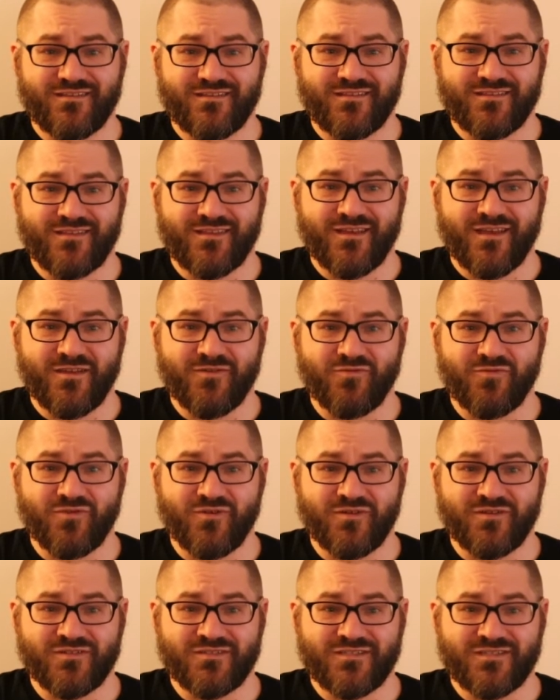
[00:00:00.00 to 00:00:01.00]
They
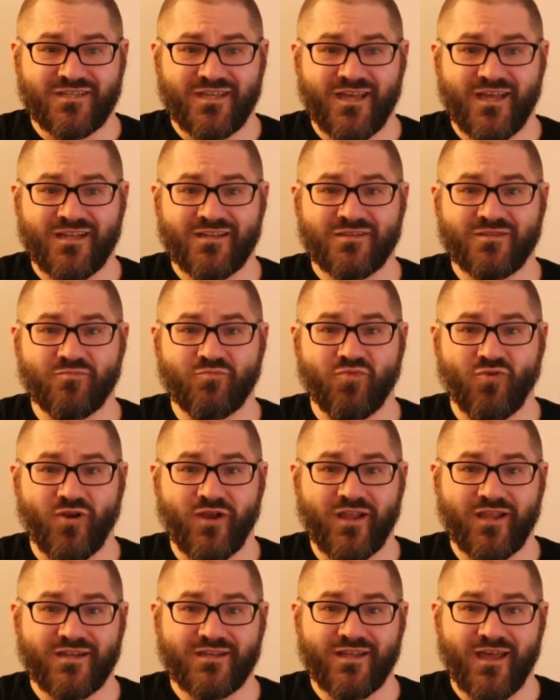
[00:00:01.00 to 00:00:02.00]
would tend to
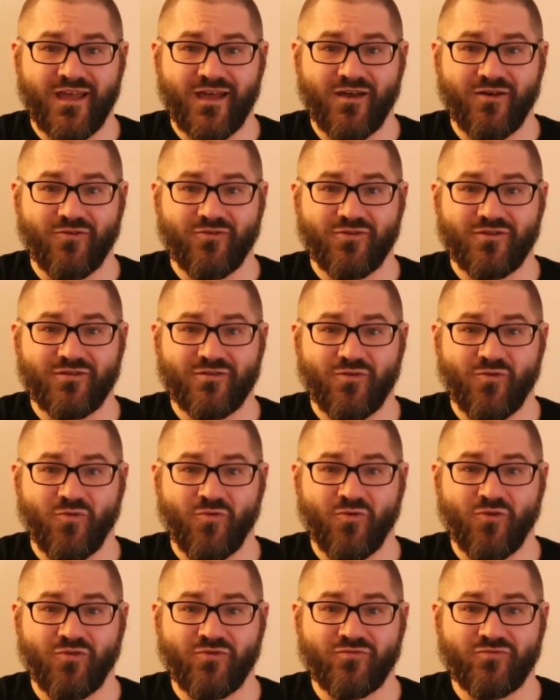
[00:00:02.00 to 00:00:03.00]
break down,
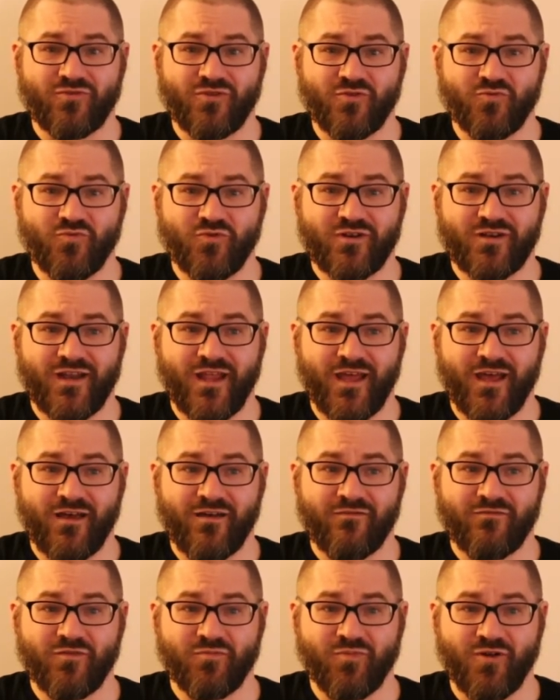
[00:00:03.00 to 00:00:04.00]
or you wouldn't
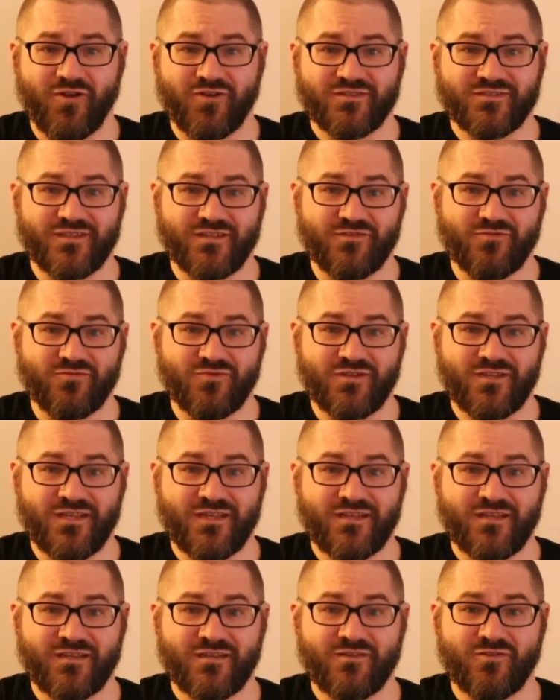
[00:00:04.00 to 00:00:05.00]
have the parts that you
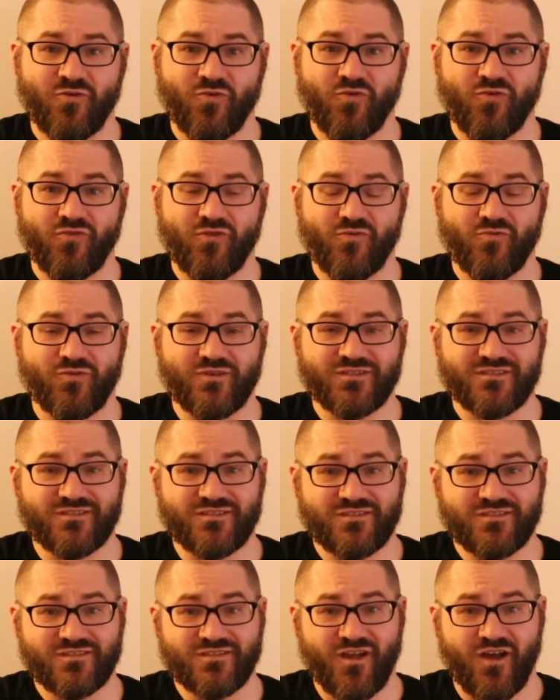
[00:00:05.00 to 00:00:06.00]
needed, or there
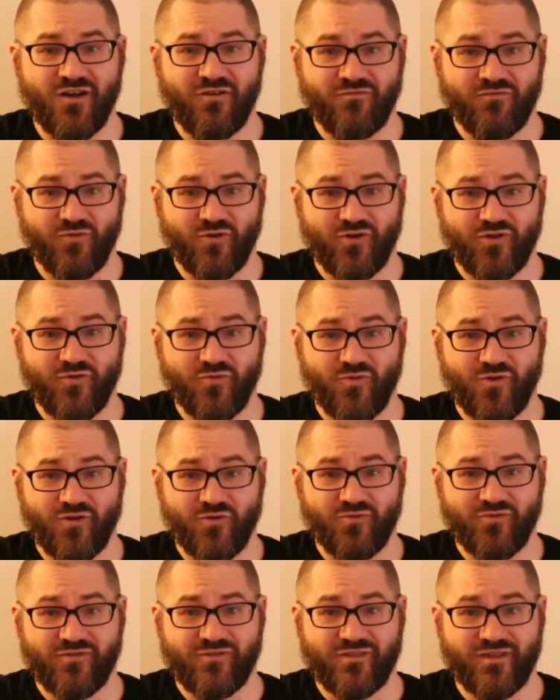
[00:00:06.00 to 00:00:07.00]
wasn't software to
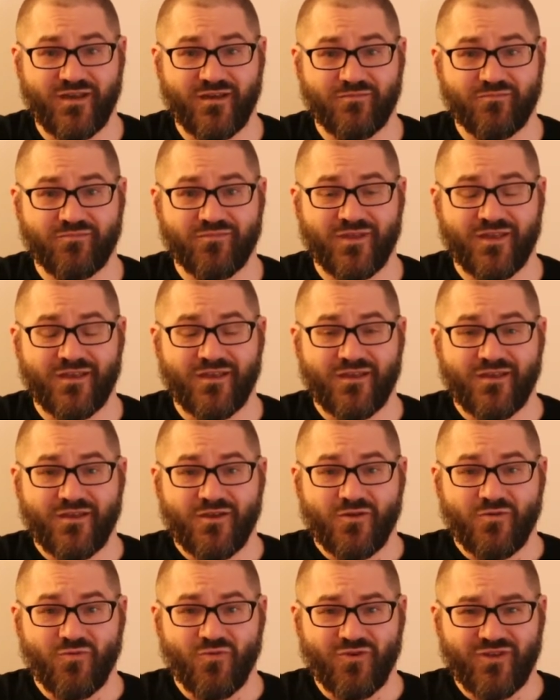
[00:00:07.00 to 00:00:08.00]
work with them.
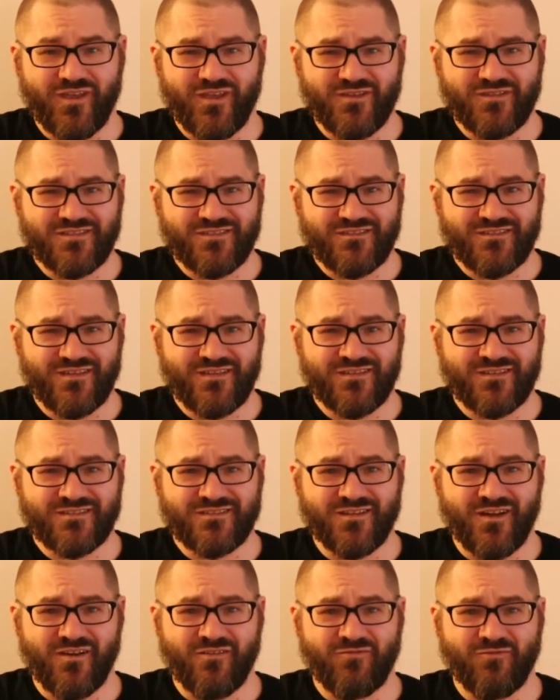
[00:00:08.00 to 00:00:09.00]
We'll get into
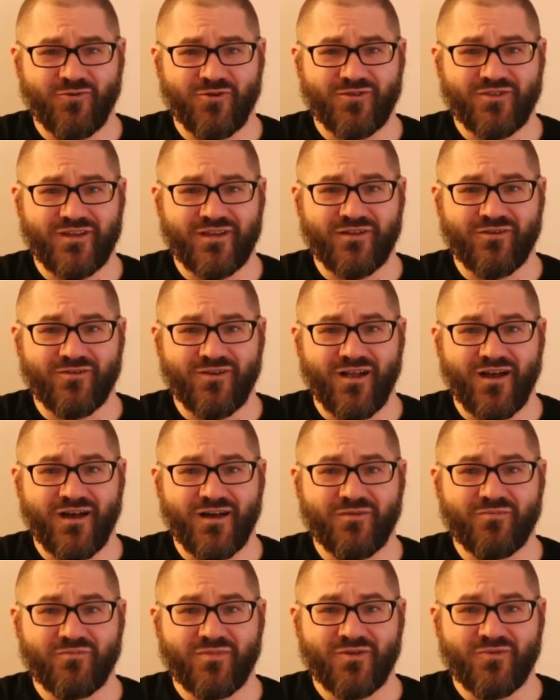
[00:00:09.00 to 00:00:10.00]
software later
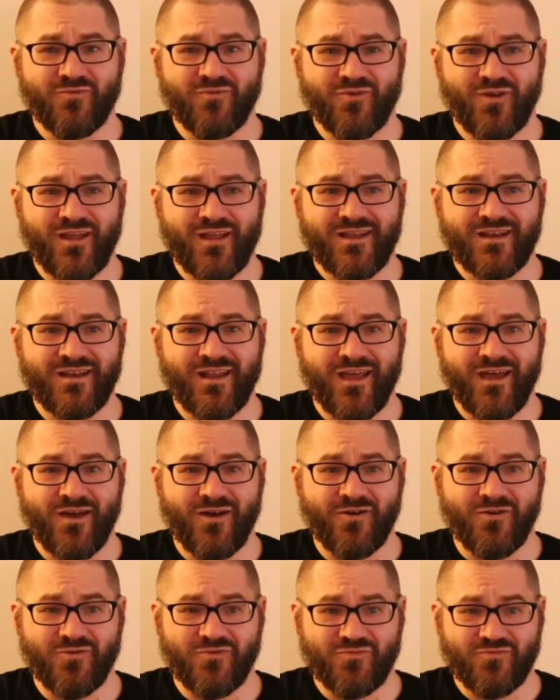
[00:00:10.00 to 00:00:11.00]
on, but right
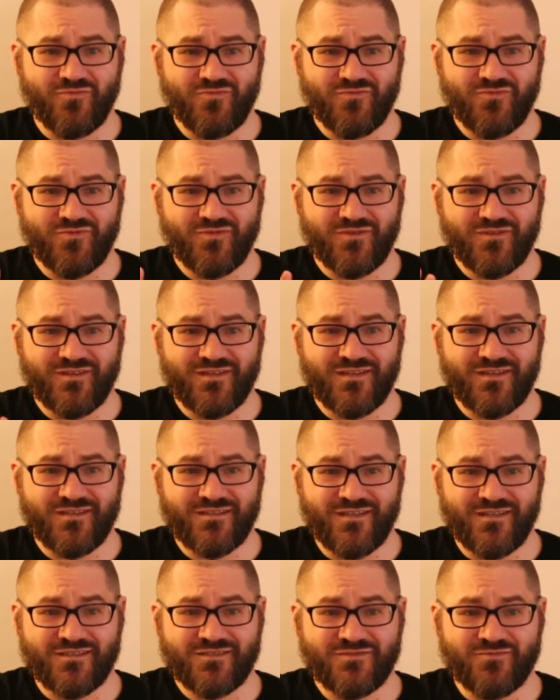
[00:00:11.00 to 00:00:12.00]
now
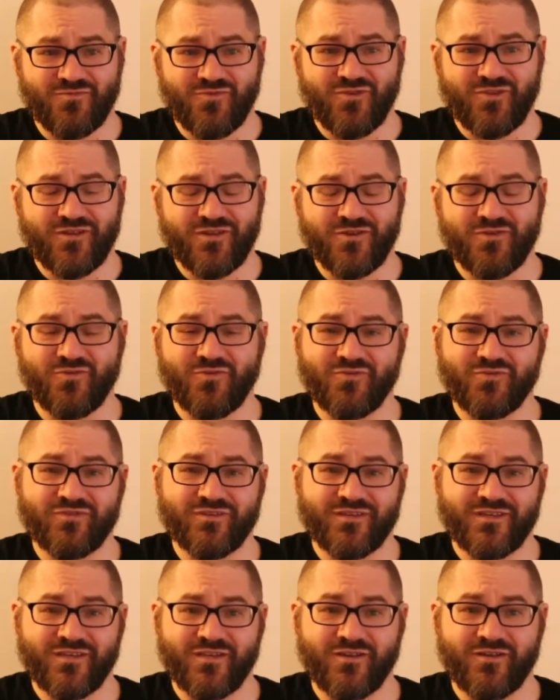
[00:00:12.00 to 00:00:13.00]
it's really cool
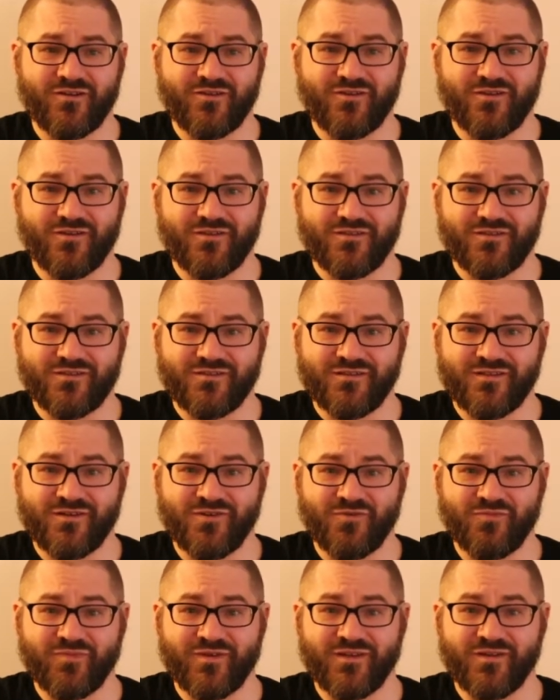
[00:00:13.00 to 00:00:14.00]
to hear a
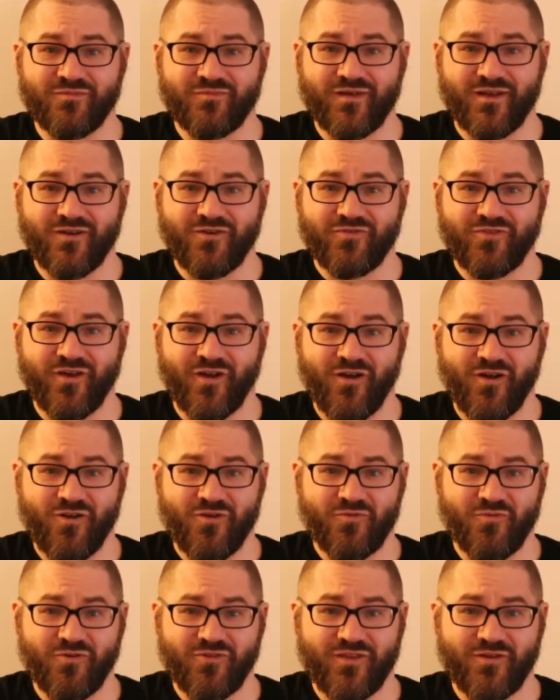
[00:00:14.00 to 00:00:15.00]
little bit about the
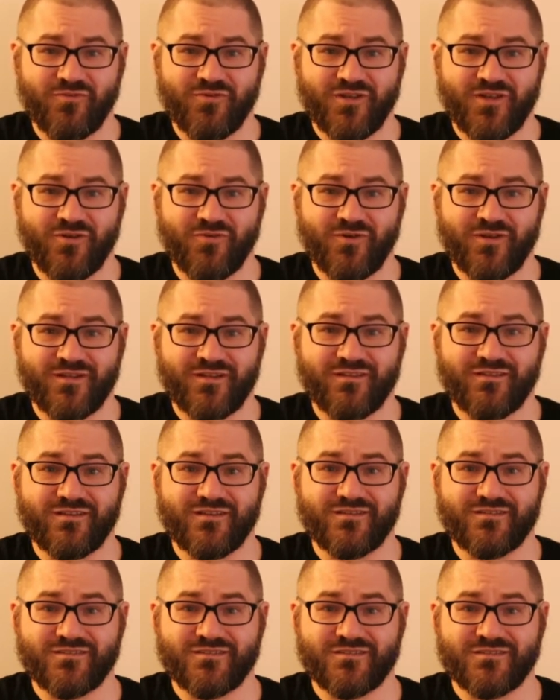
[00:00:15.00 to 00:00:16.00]
hardware that would go into
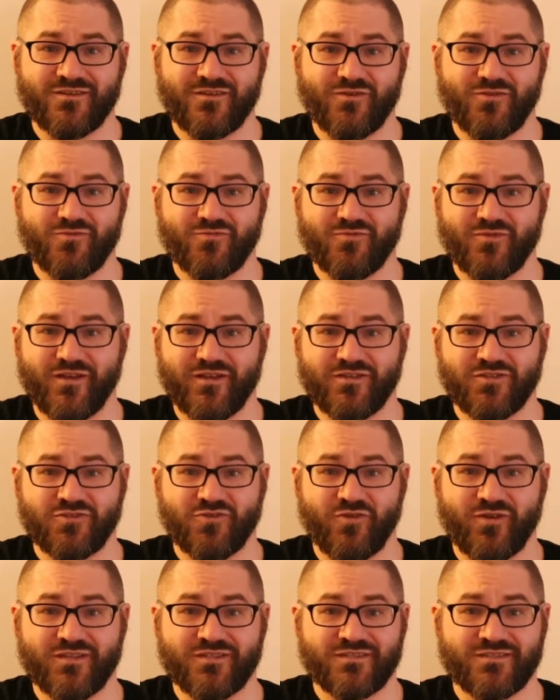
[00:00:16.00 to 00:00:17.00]
these. So like
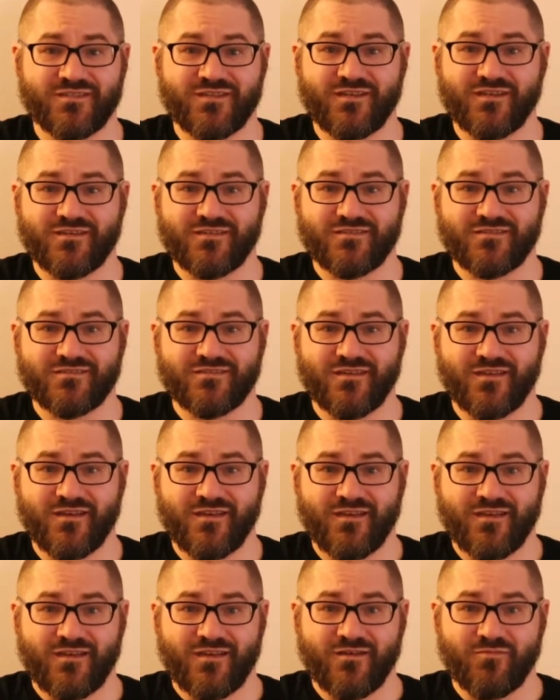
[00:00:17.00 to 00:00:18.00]
joysticks,
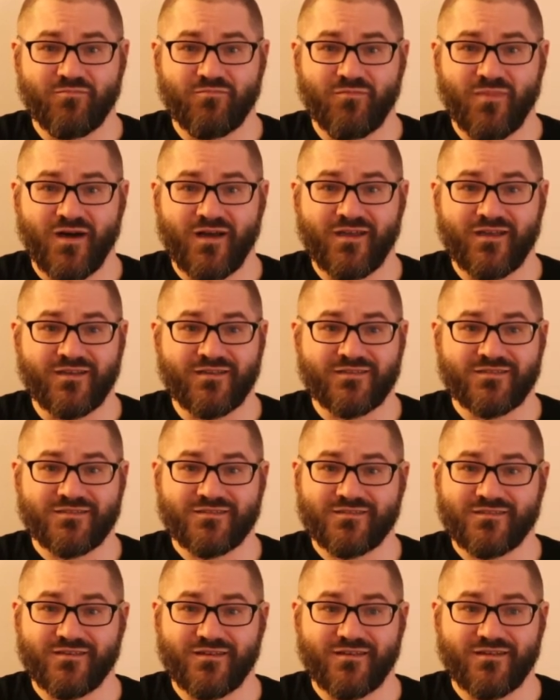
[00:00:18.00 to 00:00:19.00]

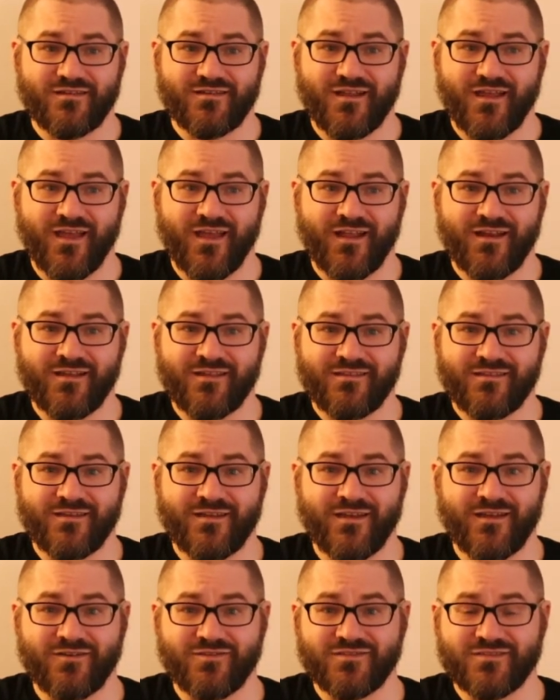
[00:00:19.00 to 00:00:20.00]
mice, and
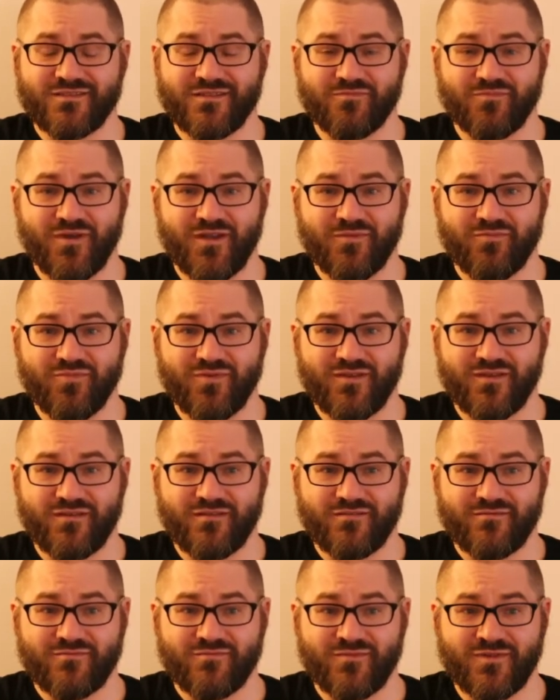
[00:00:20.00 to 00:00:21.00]
anything else that might
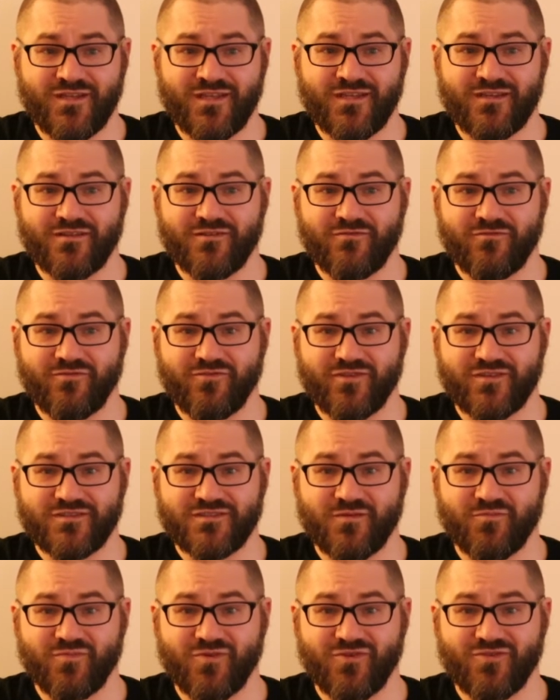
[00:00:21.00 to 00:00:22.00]
be needed for
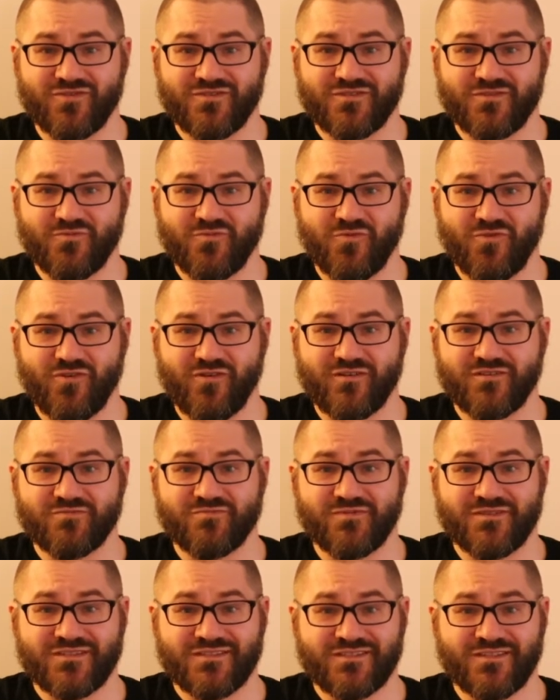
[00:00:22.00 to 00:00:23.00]
these computers to work,
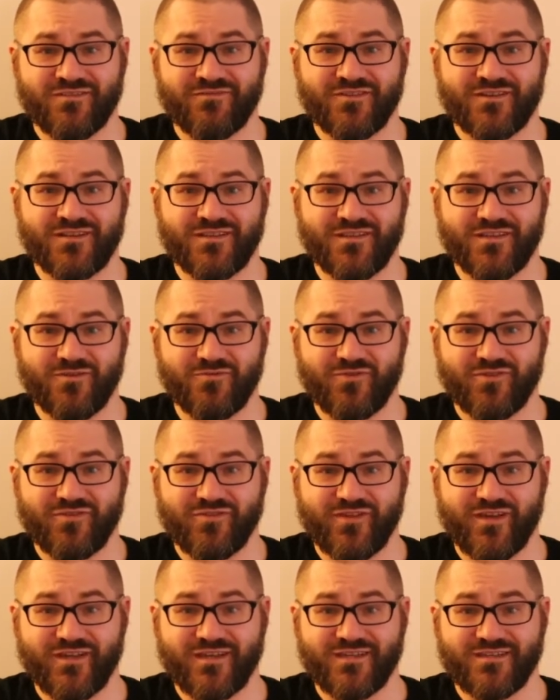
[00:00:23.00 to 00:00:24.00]
specifically
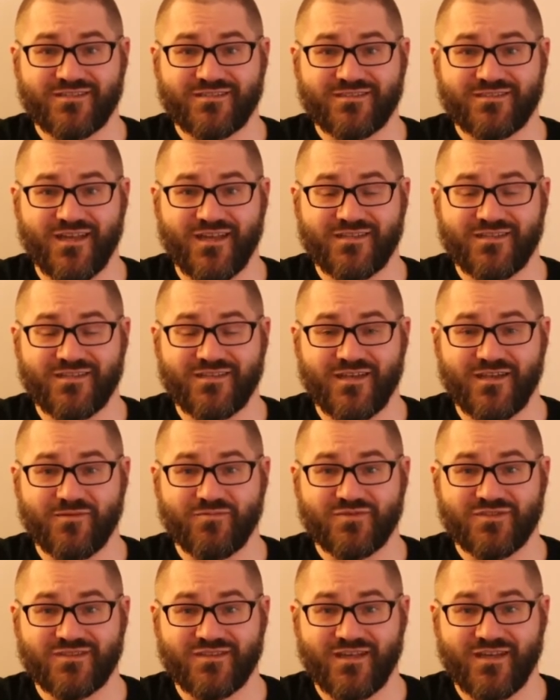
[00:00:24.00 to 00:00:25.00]
with like cassette
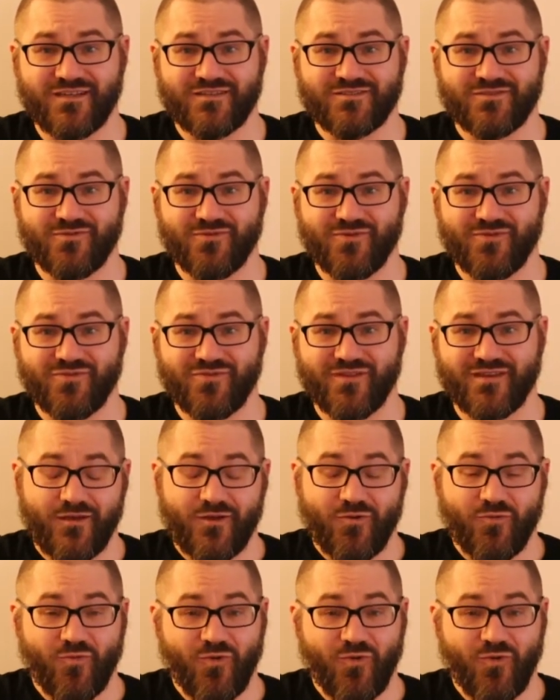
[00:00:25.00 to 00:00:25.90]
tapes and that sort of thing.